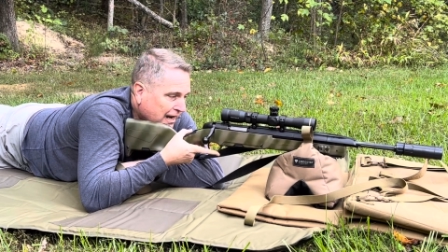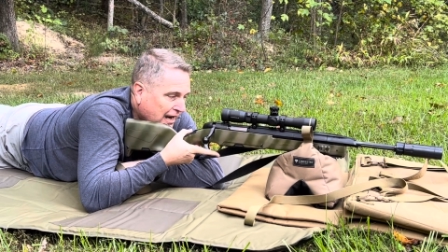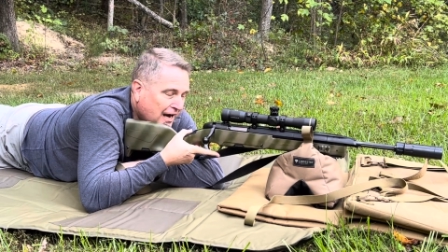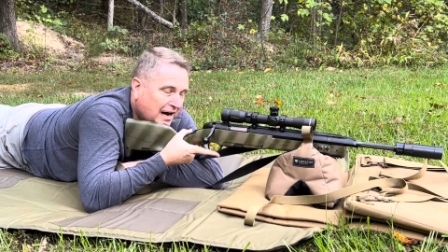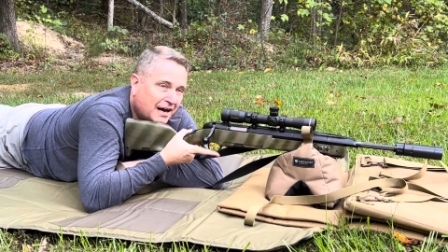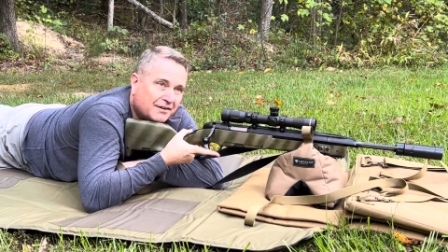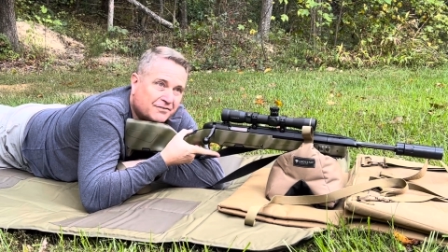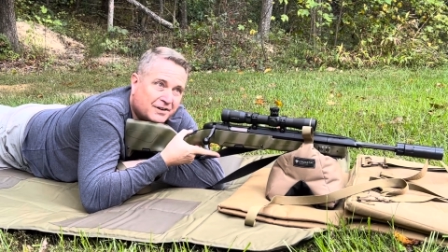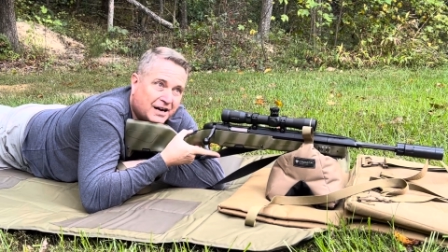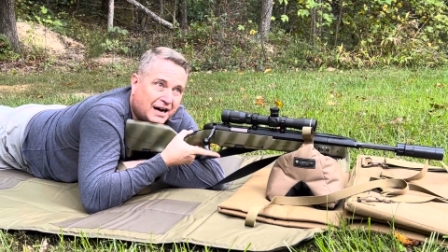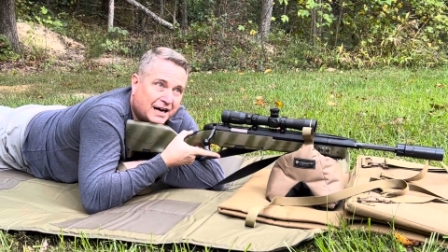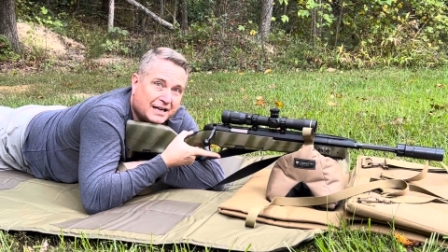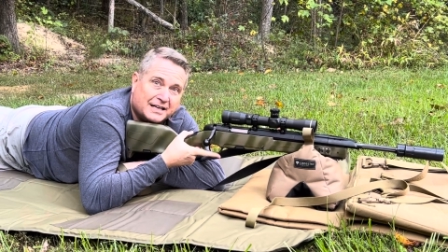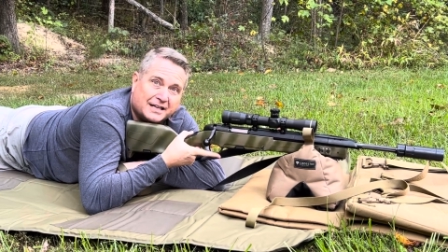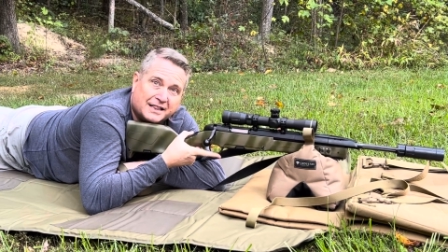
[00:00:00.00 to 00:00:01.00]
I've
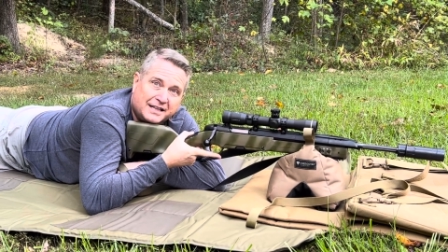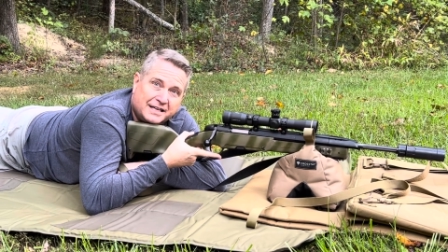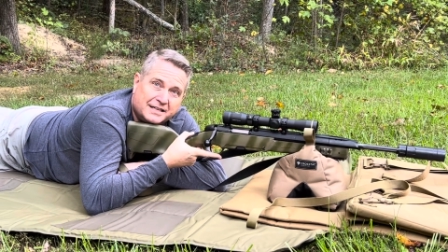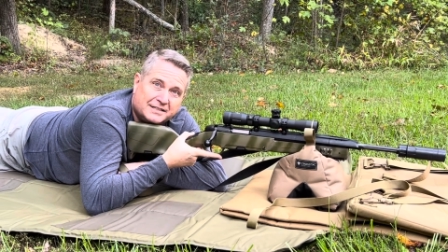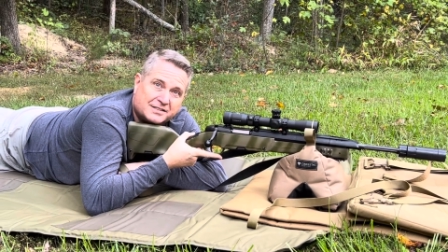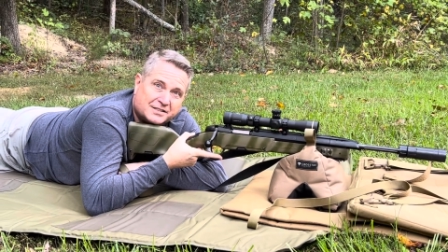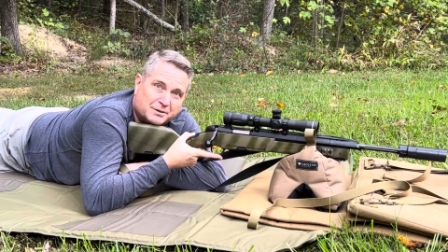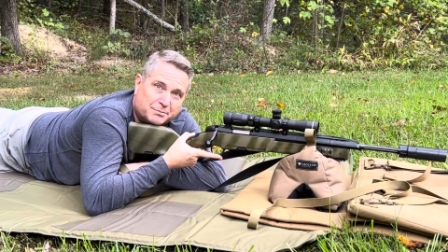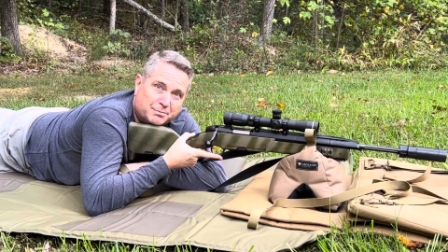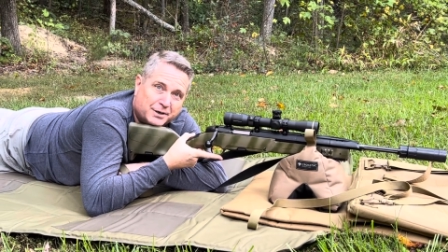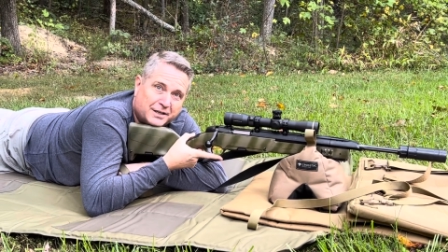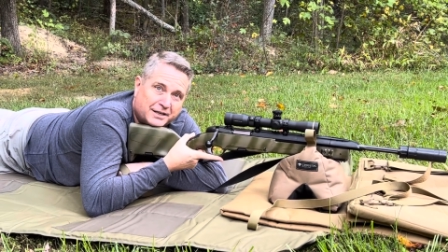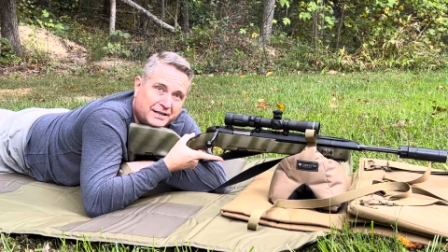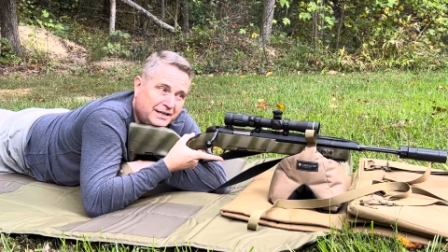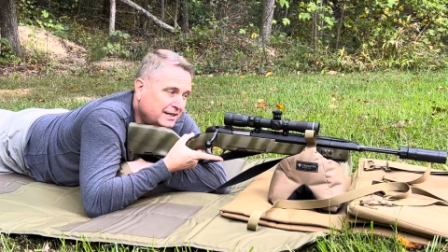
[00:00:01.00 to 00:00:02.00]
got the
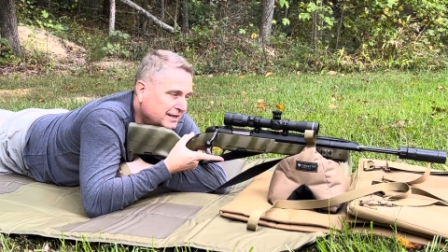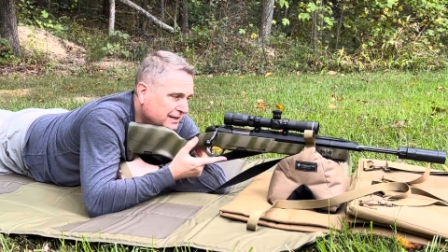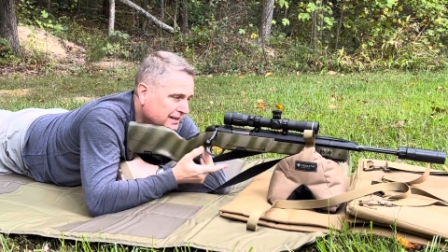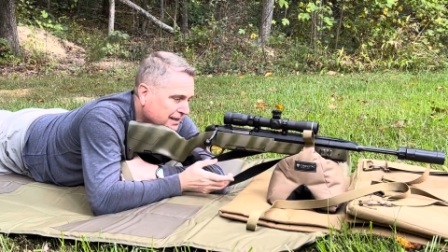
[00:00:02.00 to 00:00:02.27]
stability